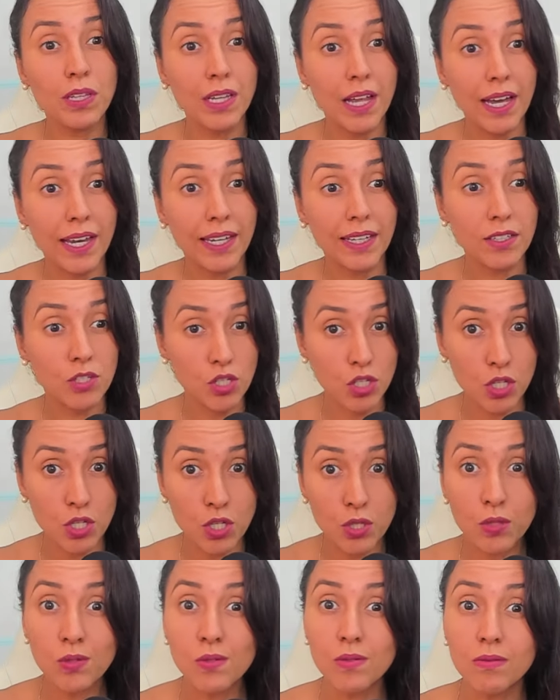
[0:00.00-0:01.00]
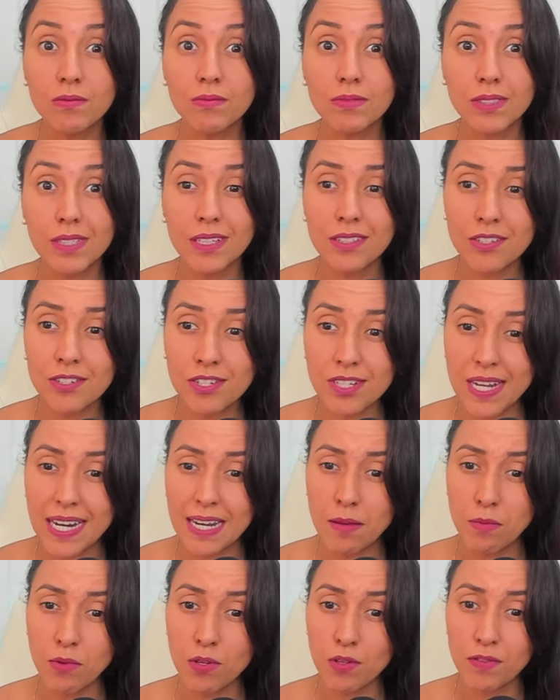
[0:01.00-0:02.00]
like to do.
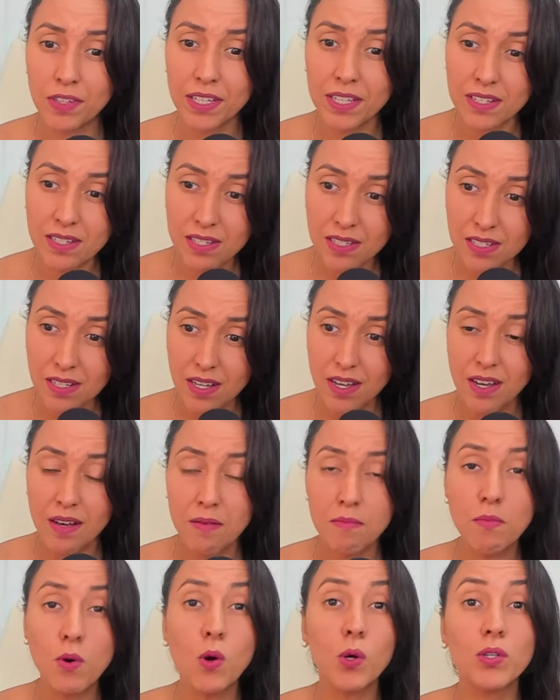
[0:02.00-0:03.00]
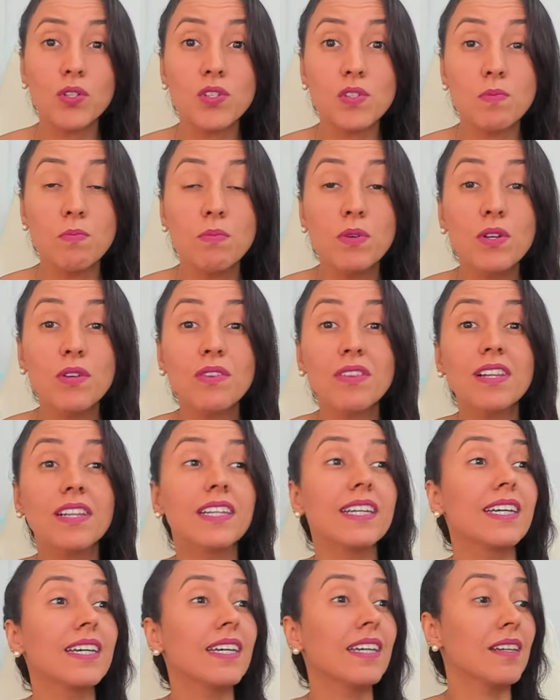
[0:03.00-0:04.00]
Understanding movies more
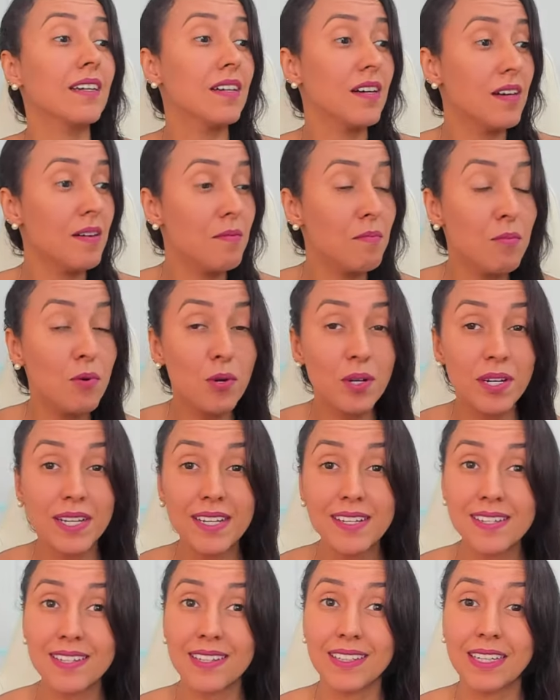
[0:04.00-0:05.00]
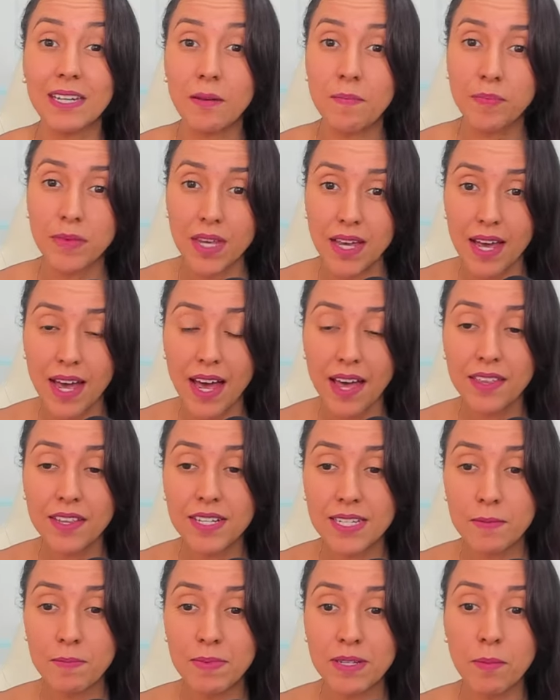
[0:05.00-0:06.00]
smoothly, more easily. And the
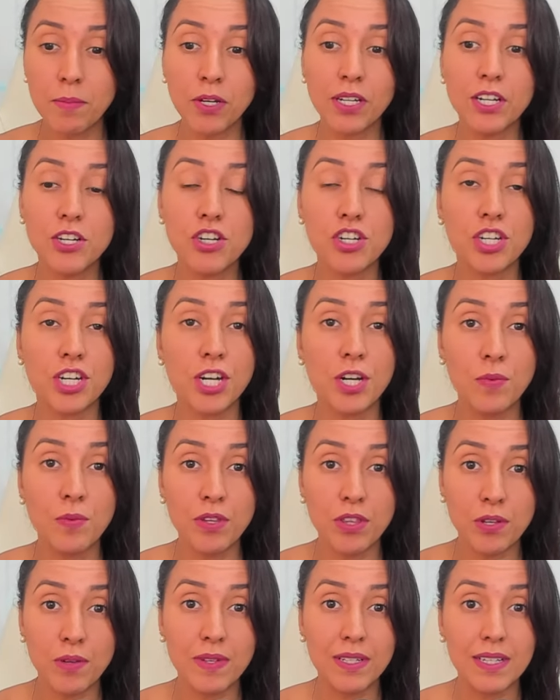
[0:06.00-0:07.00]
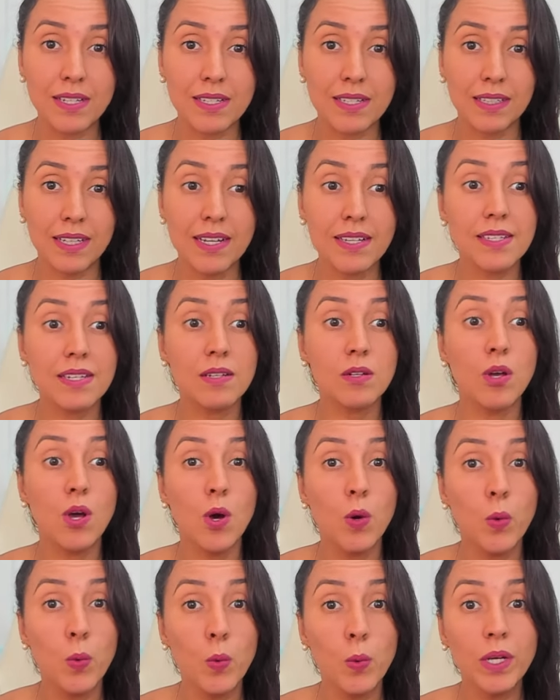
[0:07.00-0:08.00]
tips I'm going to share with you in this lesson
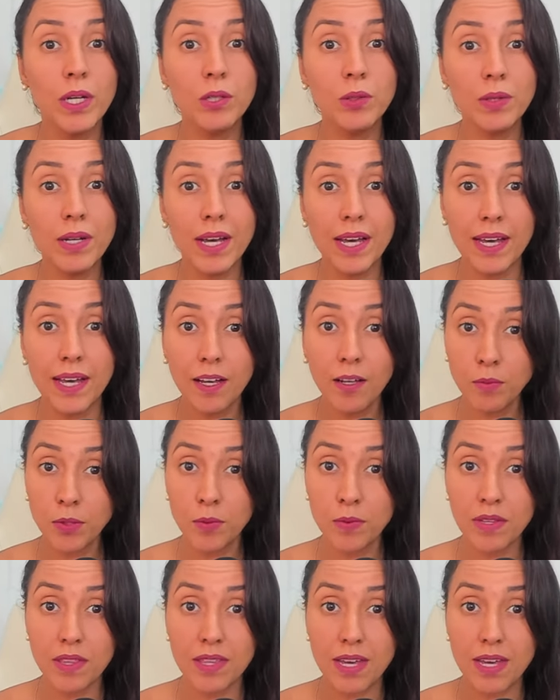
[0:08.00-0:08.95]
will help you with